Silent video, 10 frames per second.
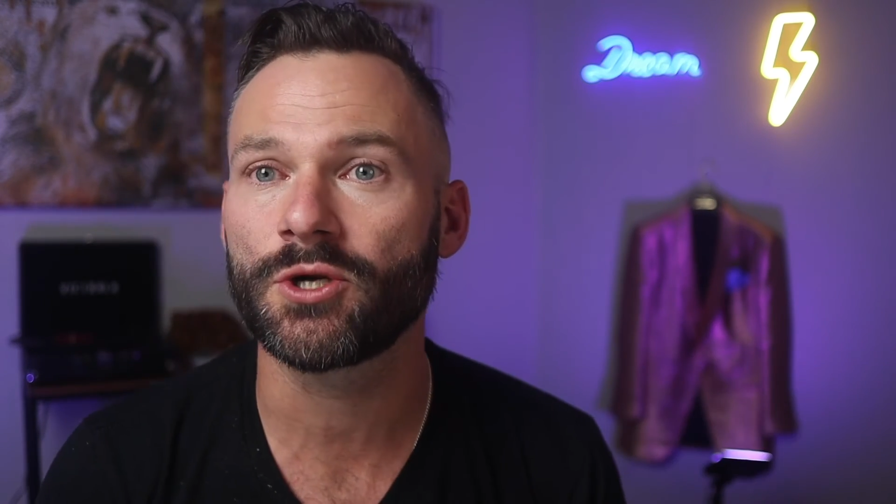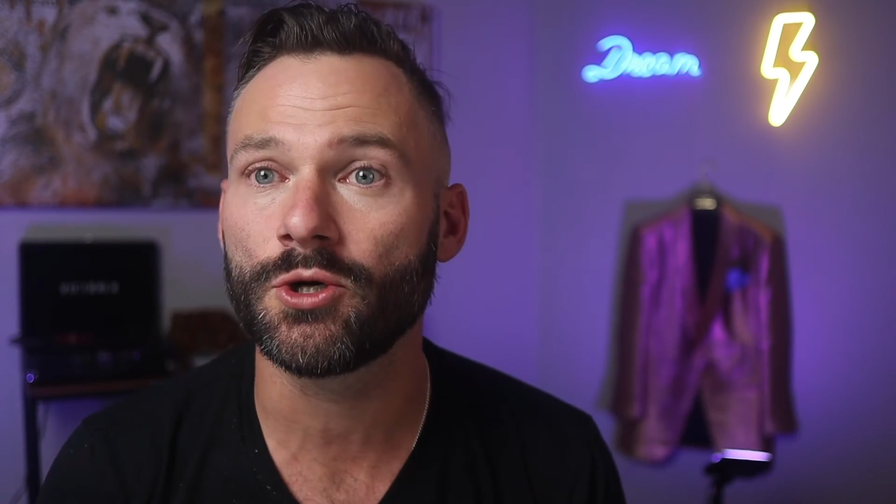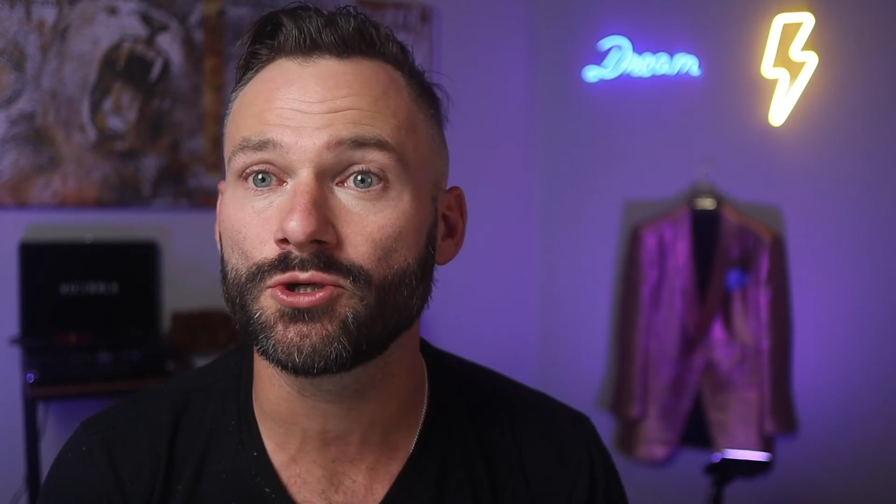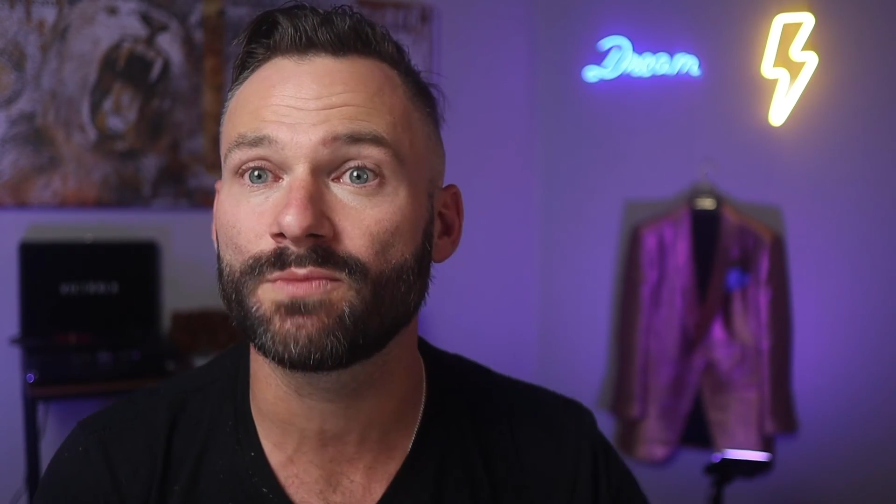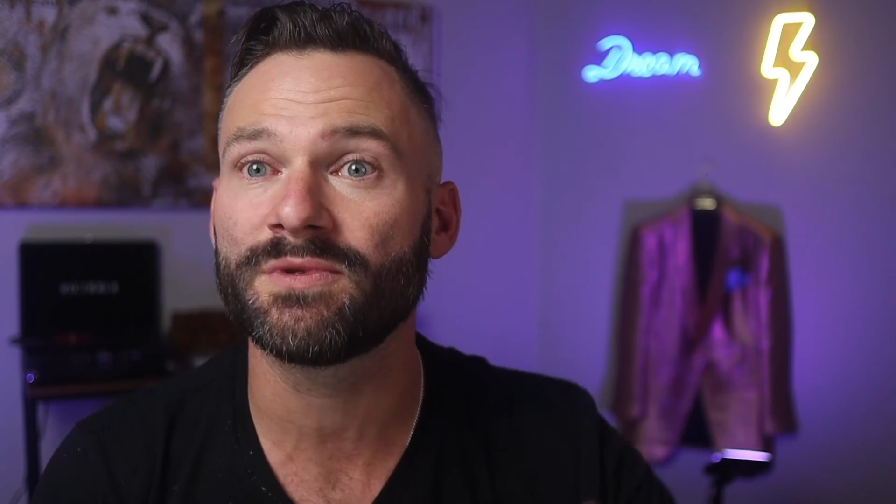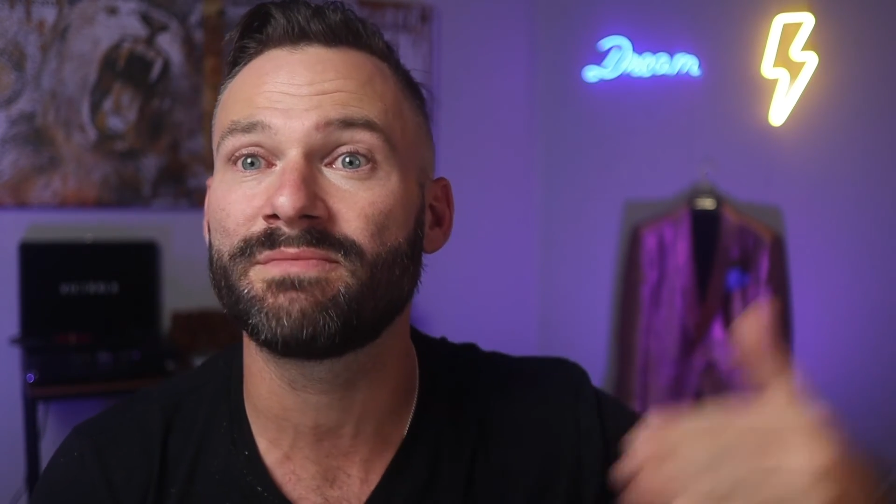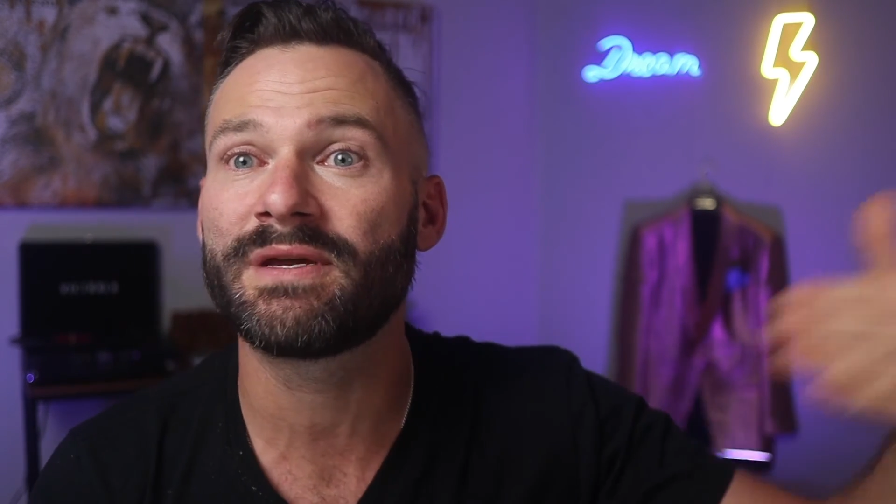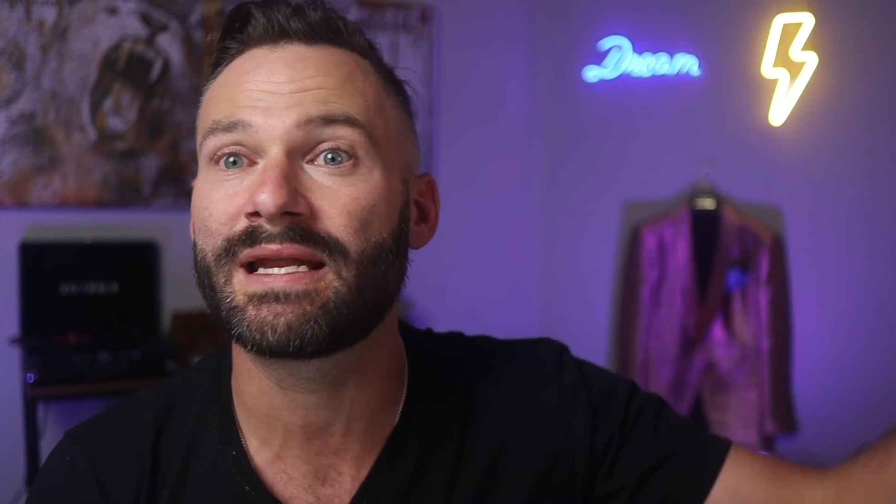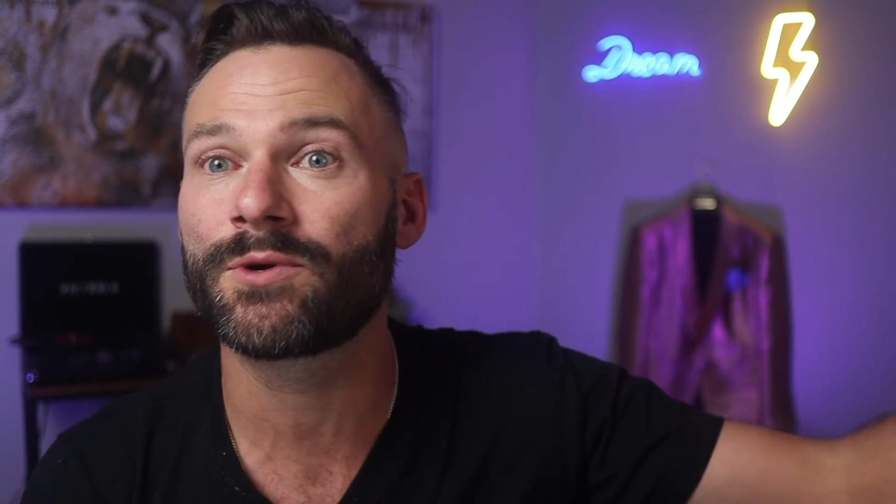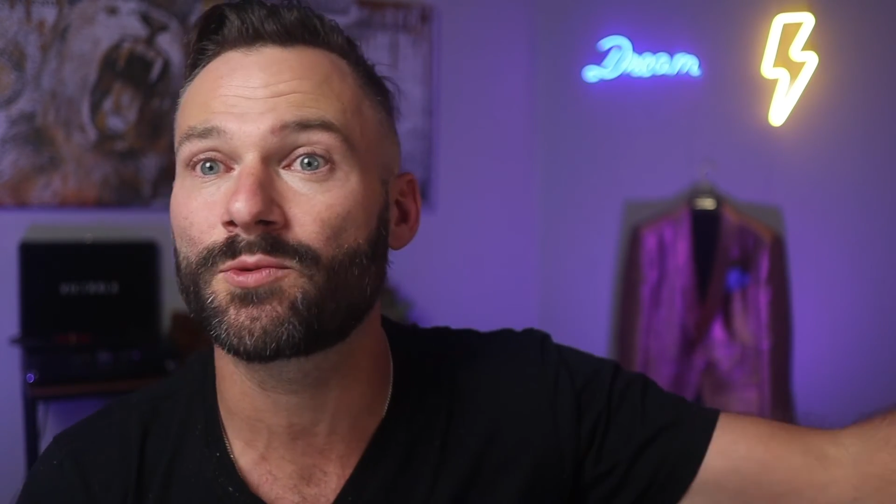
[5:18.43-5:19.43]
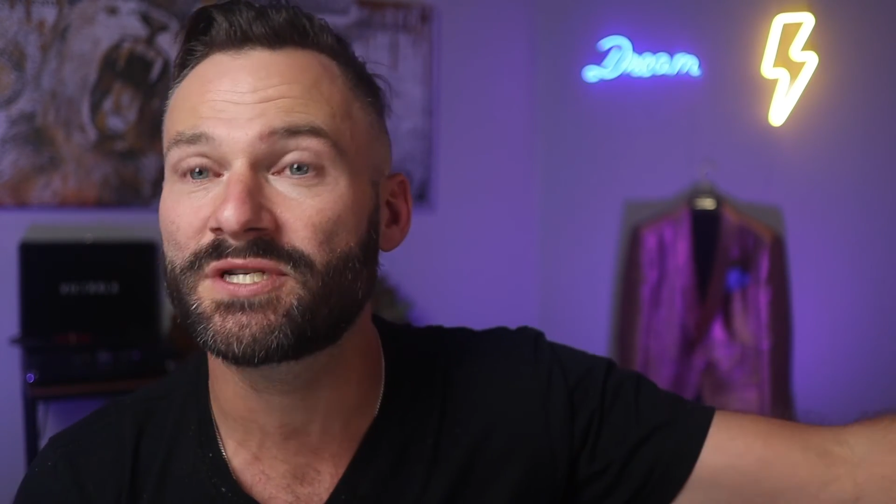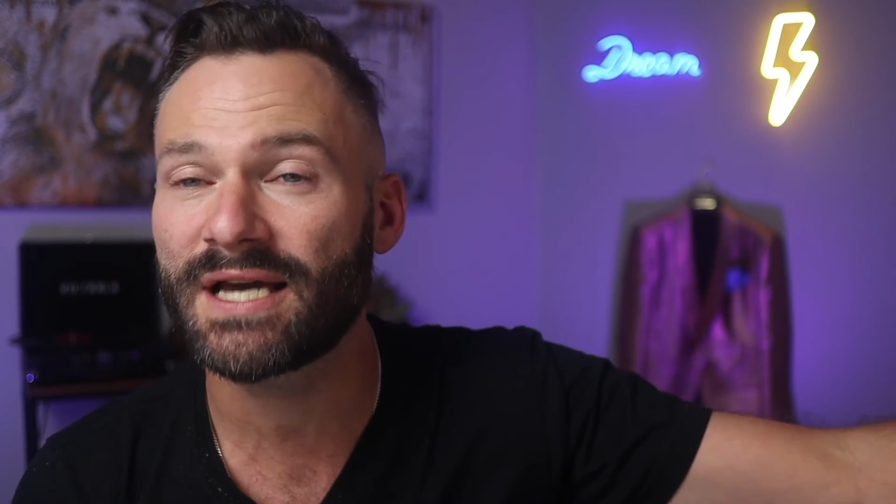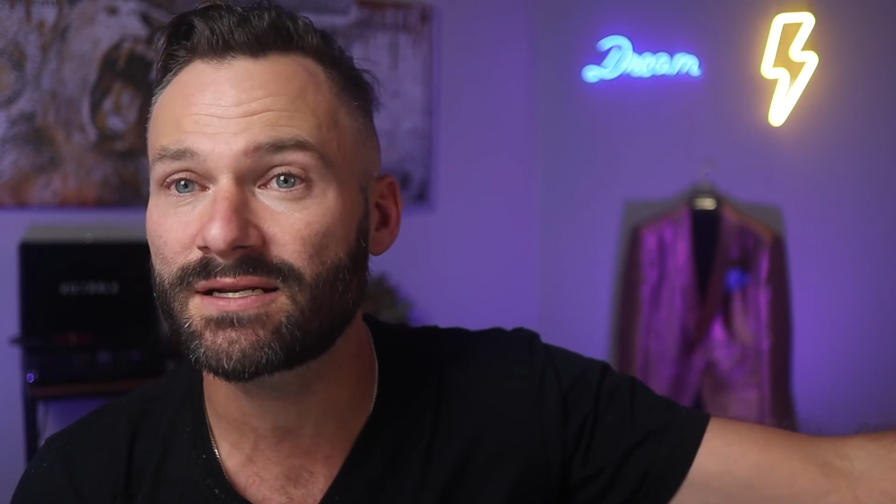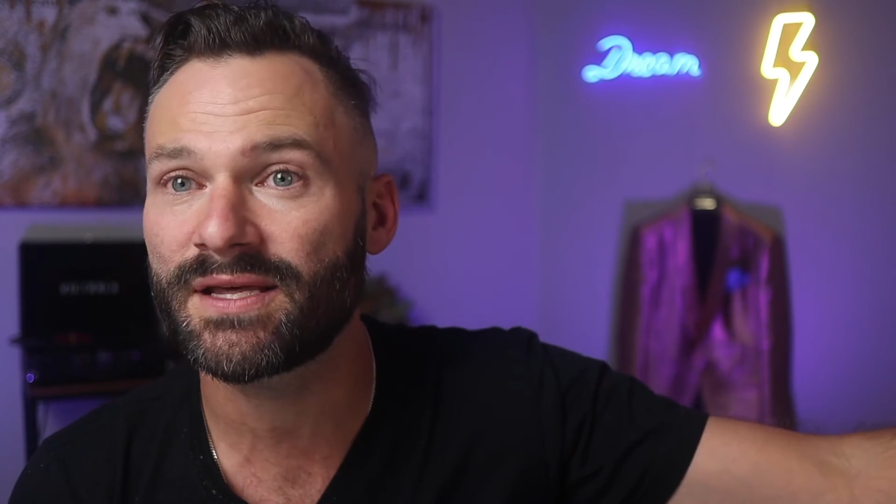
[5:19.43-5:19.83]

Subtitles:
and ultimately being able to reach out